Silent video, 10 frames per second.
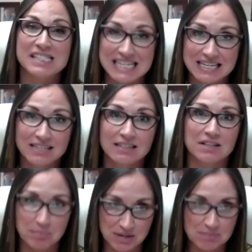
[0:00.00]
seeing
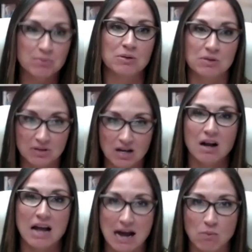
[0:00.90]
the people
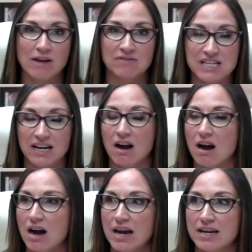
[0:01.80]
at WEFTEC.
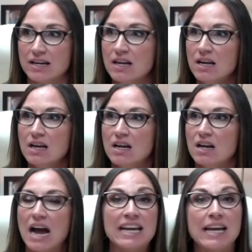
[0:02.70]
I,
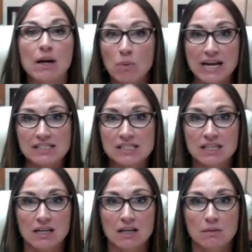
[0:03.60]
I can't wait
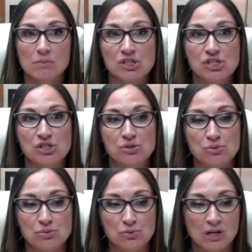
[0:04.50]
um,
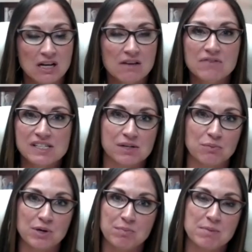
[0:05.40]
to visit
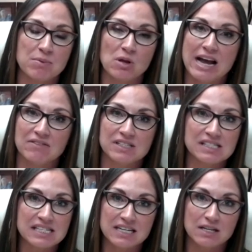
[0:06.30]
with people I haven't
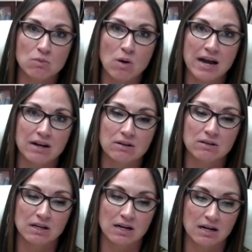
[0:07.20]
seen in a
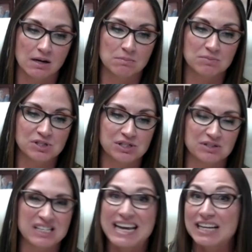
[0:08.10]
while, um, to,
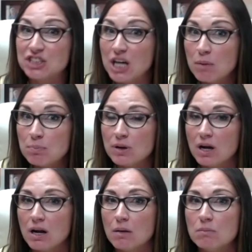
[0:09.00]
to catch up,
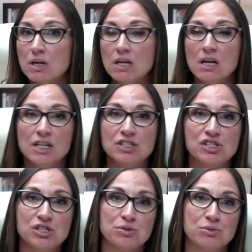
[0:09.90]
um,
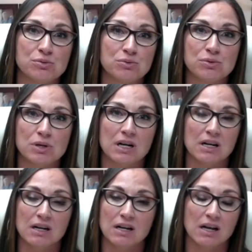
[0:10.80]
to,
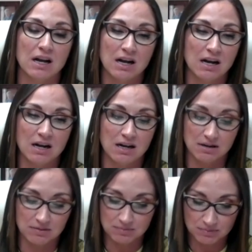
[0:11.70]
uh,